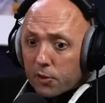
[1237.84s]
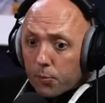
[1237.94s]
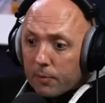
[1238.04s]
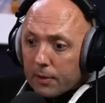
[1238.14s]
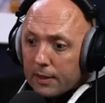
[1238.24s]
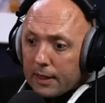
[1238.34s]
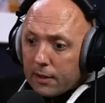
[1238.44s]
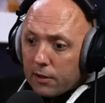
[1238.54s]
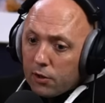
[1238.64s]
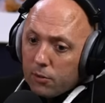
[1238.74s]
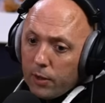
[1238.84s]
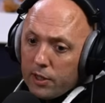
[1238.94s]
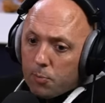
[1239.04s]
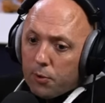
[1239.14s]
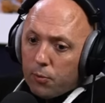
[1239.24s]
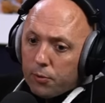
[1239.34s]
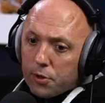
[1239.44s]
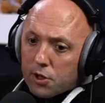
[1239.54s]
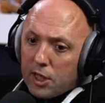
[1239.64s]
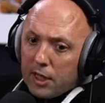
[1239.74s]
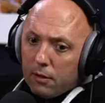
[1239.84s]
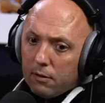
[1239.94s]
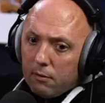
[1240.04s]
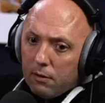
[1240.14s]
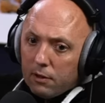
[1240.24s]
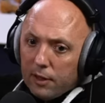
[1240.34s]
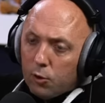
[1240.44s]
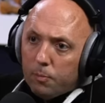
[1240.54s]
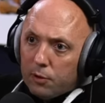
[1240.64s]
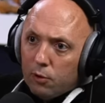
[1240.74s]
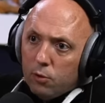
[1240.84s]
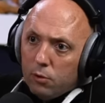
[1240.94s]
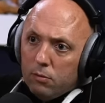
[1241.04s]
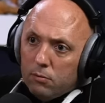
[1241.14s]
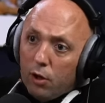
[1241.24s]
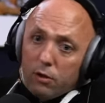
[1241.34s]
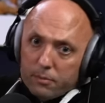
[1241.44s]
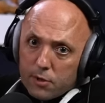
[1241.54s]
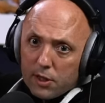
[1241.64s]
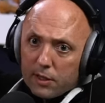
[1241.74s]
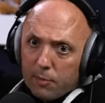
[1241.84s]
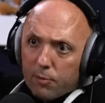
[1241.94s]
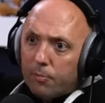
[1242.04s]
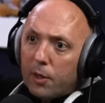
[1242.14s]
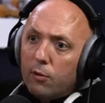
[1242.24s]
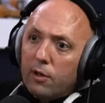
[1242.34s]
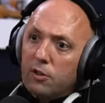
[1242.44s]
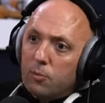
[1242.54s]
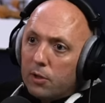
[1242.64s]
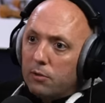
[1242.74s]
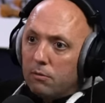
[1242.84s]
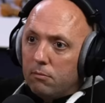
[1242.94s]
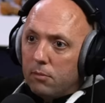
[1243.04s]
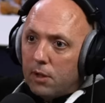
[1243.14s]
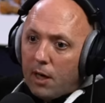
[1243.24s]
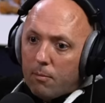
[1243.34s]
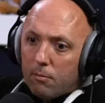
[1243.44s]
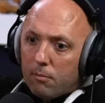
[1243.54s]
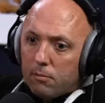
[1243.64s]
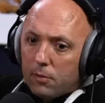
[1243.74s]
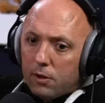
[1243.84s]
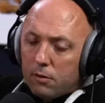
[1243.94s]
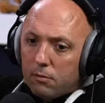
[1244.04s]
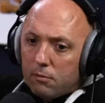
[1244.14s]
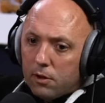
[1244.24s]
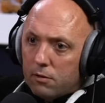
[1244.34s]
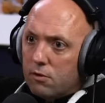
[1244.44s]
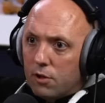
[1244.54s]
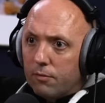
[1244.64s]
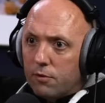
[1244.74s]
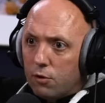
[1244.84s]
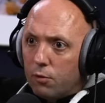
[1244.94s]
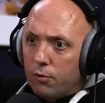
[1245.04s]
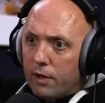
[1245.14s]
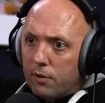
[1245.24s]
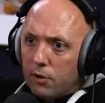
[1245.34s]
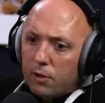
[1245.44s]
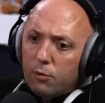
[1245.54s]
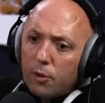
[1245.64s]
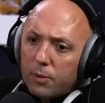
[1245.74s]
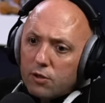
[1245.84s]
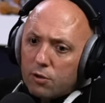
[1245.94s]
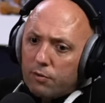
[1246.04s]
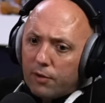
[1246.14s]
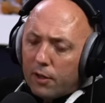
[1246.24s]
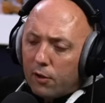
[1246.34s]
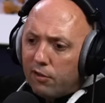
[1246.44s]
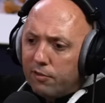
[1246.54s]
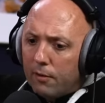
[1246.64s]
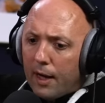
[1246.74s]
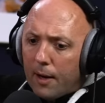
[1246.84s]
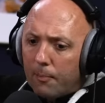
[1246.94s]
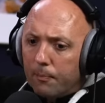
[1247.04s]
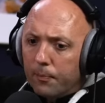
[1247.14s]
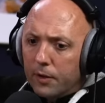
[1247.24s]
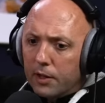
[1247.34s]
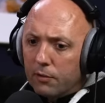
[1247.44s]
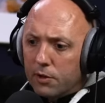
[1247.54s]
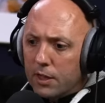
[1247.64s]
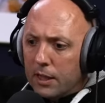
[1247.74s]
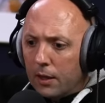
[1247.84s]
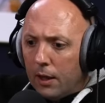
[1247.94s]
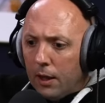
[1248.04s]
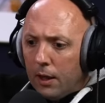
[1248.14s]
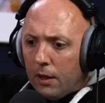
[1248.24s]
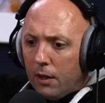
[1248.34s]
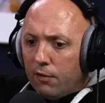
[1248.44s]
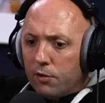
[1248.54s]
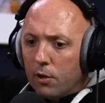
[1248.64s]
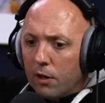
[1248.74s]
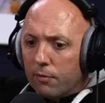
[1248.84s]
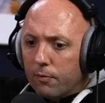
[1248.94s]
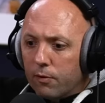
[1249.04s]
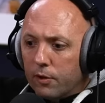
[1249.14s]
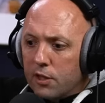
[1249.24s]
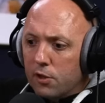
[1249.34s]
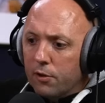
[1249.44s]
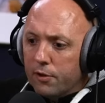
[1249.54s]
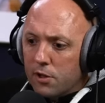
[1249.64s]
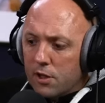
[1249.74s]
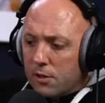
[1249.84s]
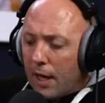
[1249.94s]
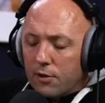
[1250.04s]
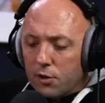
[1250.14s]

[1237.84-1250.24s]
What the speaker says: in the Premier League, your wage bill will sit a little below or slightly above, but around about your sort of total revenue. It will not be too far off, give or take. If you have release clauses,